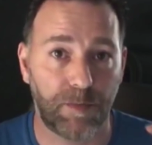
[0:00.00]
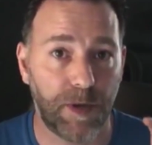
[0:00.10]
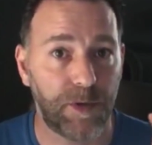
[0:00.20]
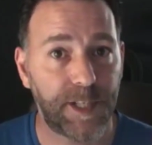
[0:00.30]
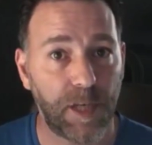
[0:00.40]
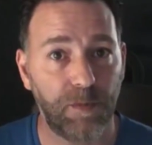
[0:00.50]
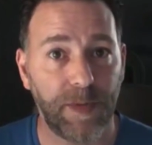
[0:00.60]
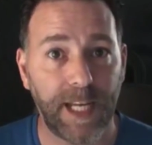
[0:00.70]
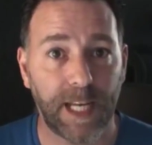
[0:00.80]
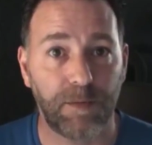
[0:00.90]
but we're still
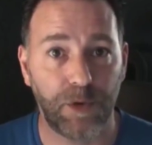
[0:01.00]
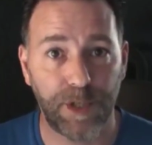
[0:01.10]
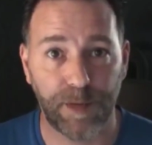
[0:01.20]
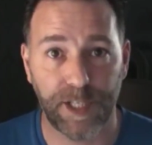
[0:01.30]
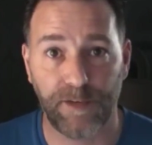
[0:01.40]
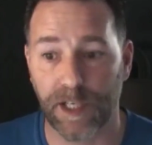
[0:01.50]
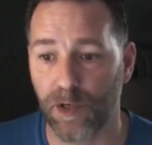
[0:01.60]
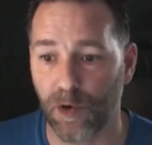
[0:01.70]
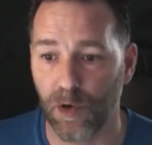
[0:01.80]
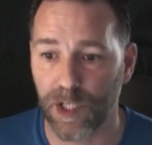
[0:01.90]
making it more specific
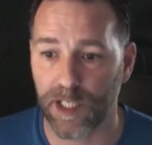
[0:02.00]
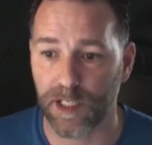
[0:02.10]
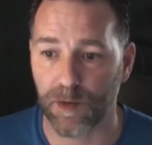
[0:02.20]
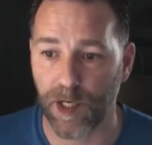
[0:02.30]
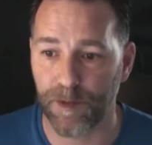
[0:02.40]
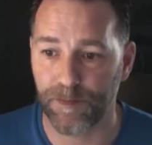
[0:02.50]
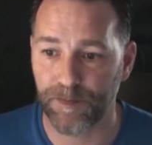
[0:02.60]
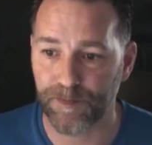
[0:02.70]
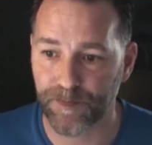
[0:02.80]
to coaches as well.